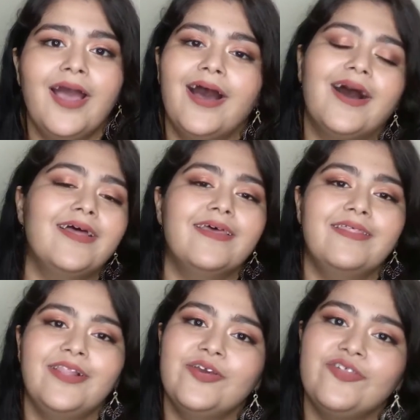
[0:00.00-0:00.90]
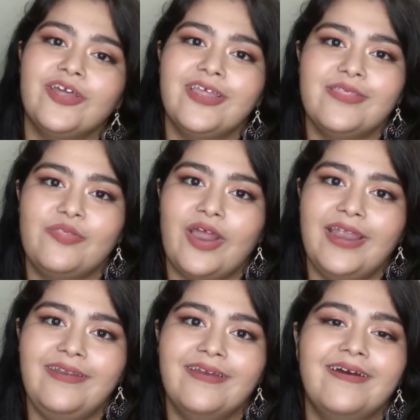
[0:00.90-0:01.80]
The solution is
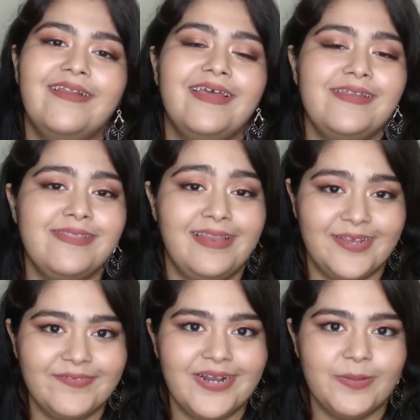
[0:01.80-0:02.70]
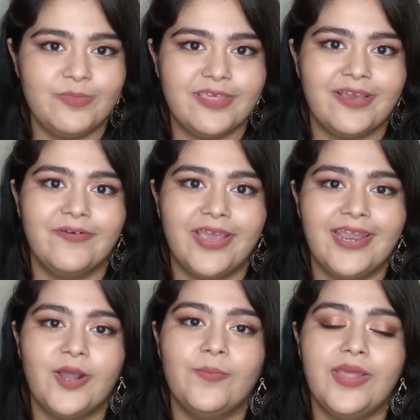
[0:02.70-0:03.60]
right here. It's liquid lipstick. Okay,
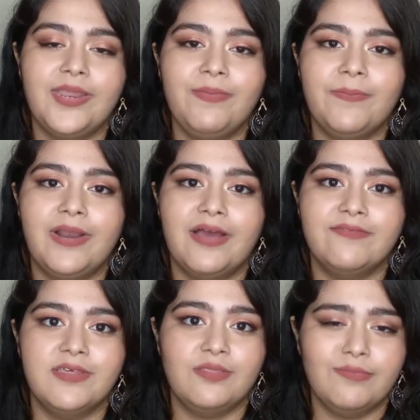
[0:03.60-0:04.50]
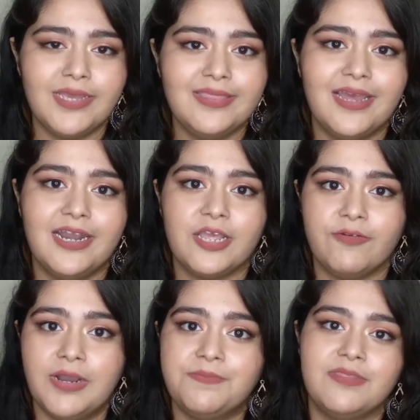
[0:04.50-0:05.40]
now many people have this myth that
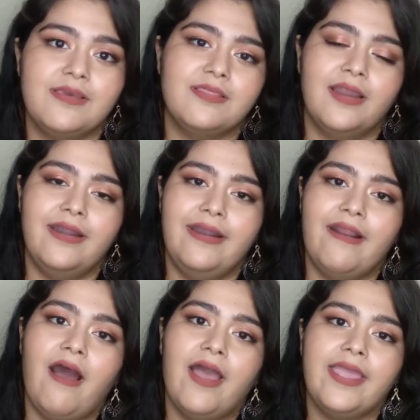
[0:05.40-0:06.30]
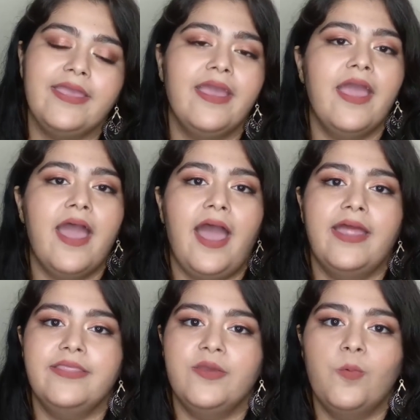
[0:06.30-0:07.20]
liquid lipsticks are drying
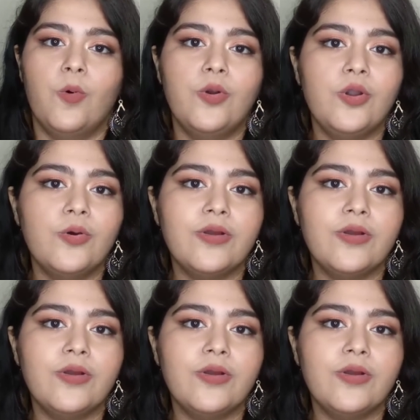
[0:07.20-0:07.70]
and they won't look